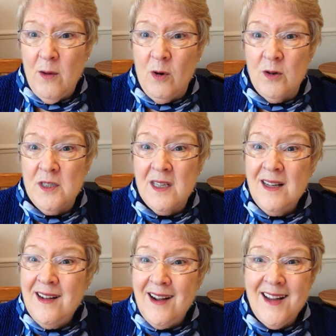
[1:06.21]
was,
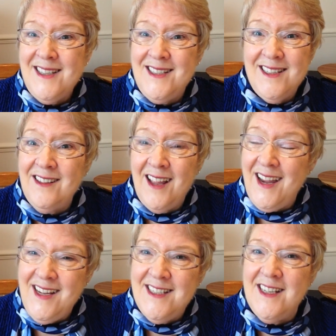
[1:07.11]
I still
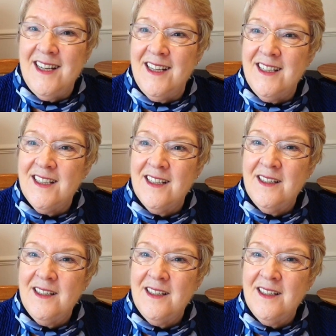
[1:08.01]
hated it.